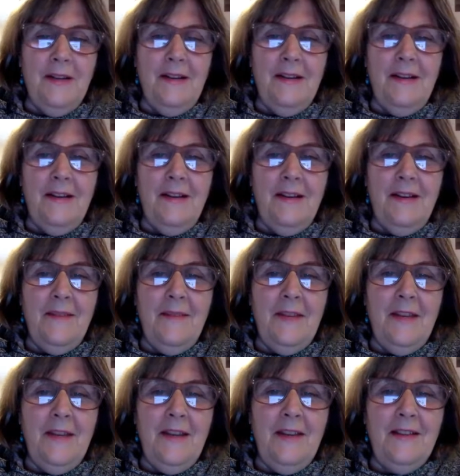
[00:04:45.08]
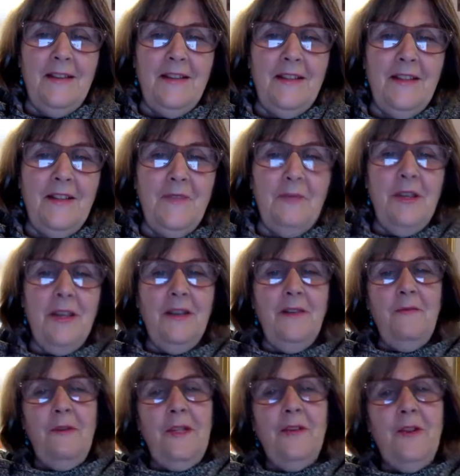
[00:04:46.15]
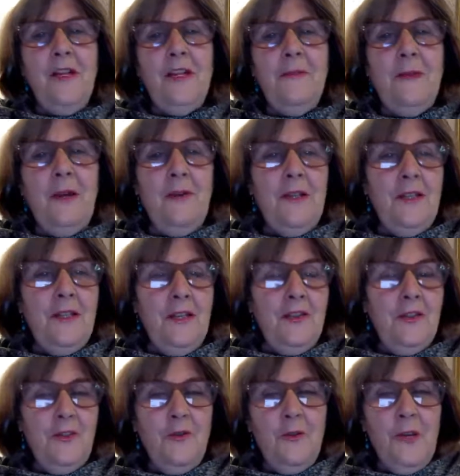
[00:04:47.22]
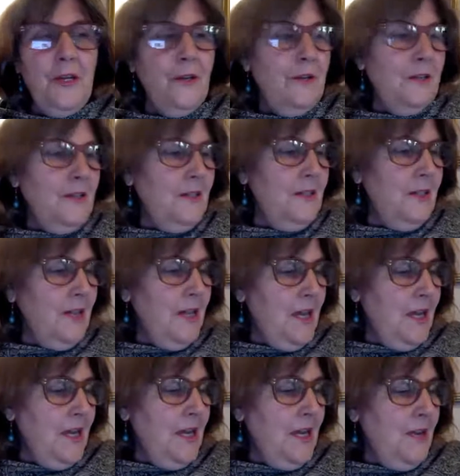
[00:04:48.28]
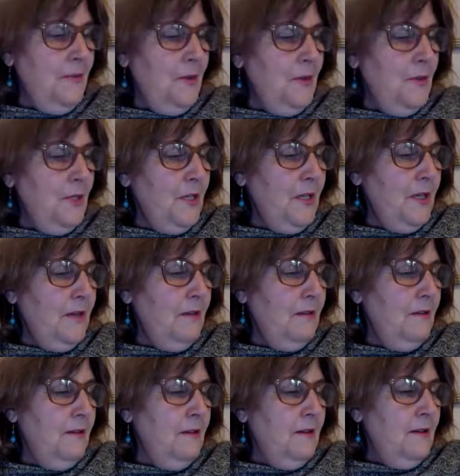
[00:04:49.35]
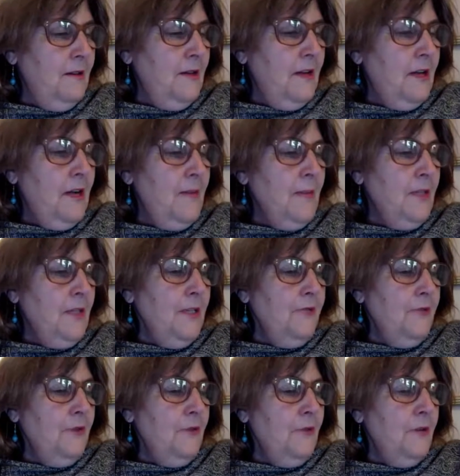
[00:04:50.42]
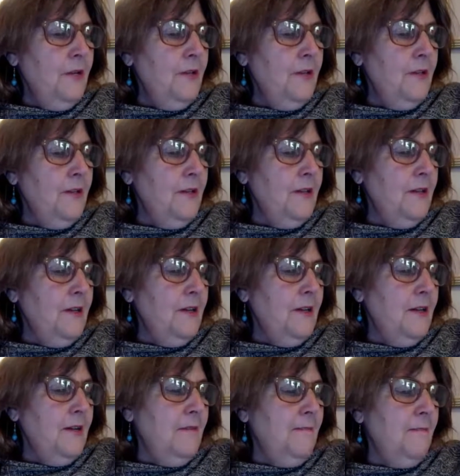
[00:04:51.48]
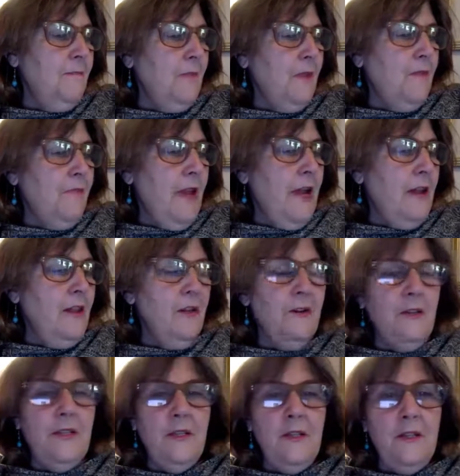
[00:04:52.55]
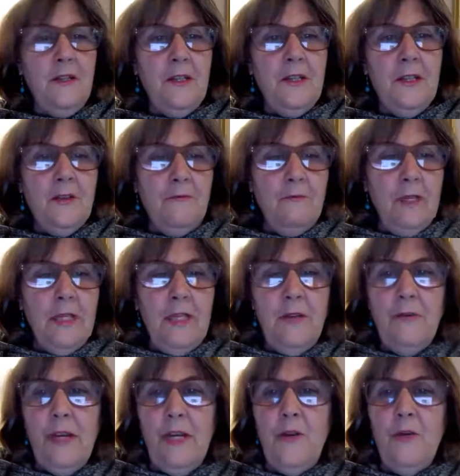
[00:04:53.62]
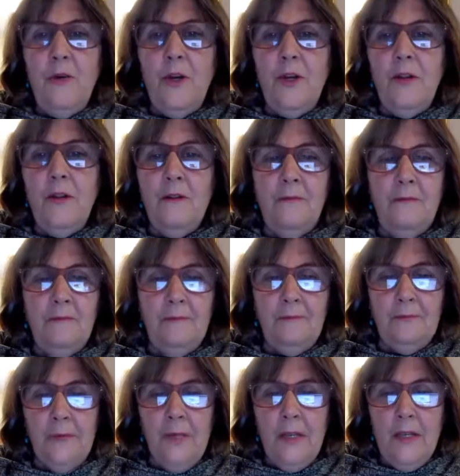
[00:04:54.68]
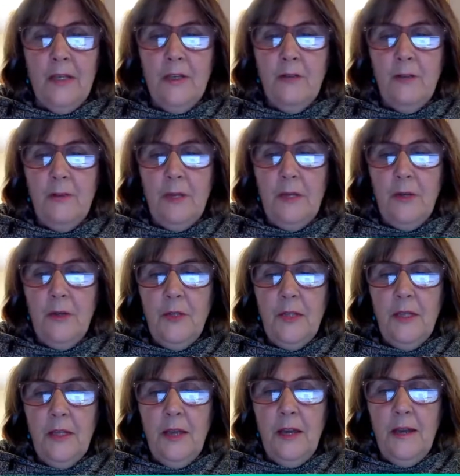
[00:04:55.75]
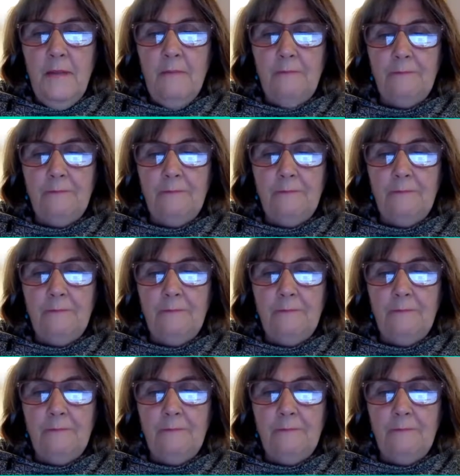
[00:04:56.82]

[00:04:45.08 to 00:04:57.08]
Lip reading: And so we talked about essential oils, and today I'm using a couple of different oils. Valor is just a really great oil, so we've been using that.